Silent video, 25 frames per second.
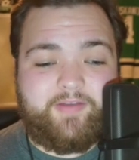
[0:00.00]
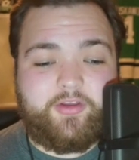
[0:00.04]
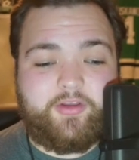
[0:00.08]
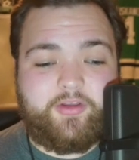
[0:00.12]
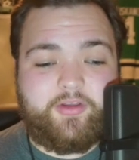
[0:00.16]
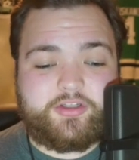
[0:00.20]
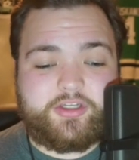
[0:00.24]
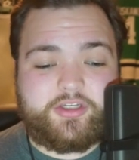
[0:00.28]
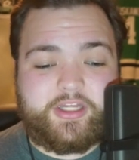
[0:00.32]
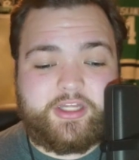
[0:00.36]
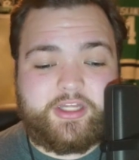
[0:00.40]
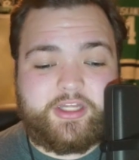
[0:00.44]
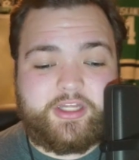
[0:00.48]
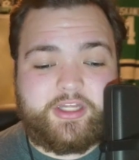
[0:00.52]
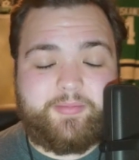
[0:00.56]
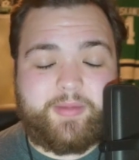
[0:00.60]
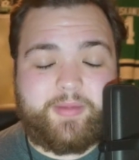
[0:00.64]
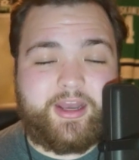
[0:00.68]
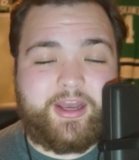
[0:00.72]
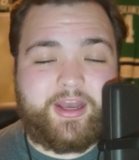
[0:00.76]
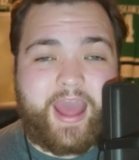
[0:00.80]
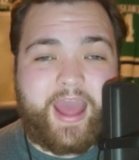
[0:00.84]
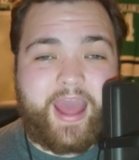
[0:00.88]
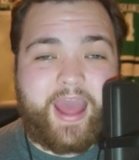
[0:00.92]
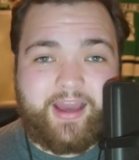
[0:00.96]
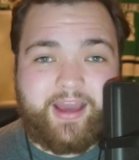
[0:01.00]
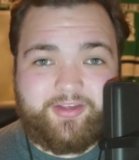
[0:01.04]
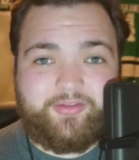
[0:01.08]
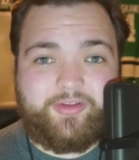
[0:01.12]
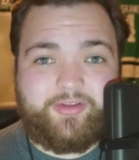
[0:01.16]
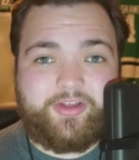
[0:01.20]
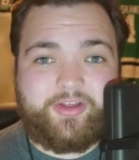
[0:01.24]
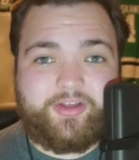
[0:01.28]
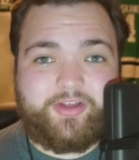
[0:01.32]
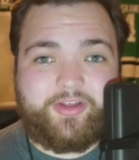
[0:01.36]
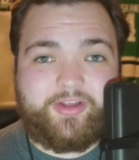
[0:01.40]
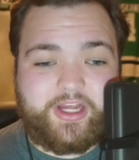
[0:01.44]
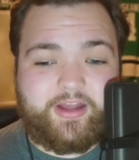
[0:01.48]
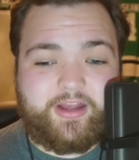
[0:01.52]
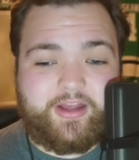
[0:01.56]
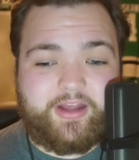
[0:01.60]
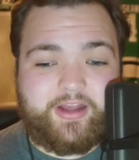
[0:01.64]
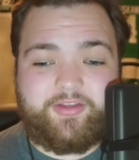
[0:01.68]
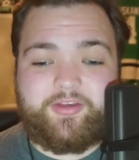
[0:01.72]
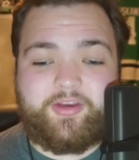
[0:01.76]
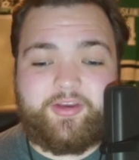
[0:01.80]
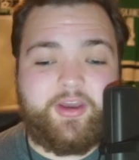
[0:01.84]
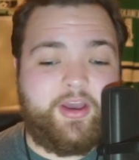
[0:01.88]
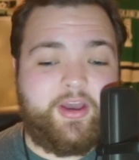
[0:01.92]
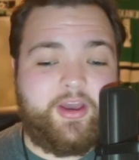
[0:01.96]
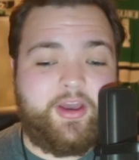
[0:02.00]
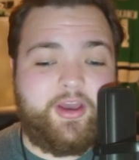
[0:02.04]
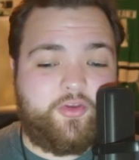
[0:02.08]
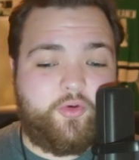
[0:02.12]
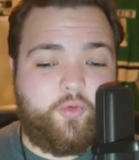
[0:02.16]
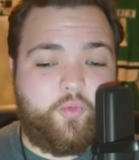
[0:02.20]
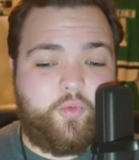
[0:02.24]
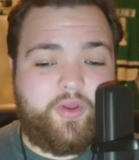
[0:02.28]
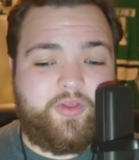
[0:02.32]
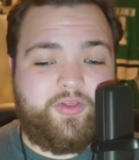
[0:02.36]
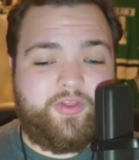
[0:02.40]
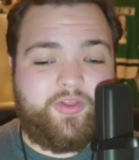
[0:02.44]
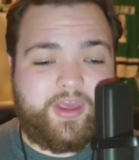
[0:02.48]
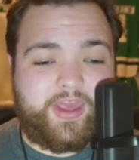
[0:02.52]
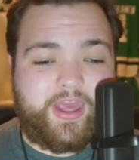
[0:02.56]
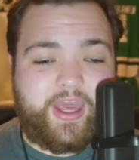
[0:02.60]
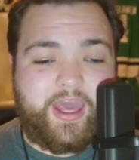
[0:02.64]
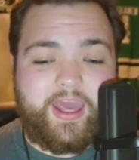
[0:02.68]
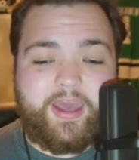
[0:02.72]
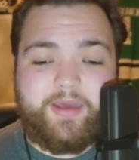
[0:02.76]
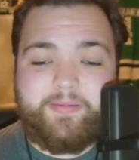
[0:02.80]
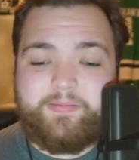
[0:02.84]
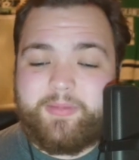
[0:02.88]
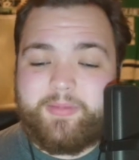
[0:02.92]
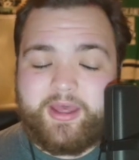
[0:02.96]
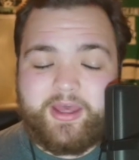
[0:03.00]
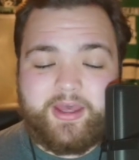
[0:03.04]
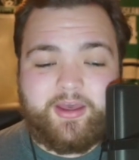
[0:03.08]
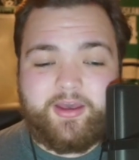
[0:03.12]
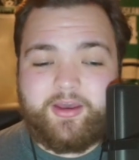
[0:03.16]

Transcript: their team an excellent chance to win the game.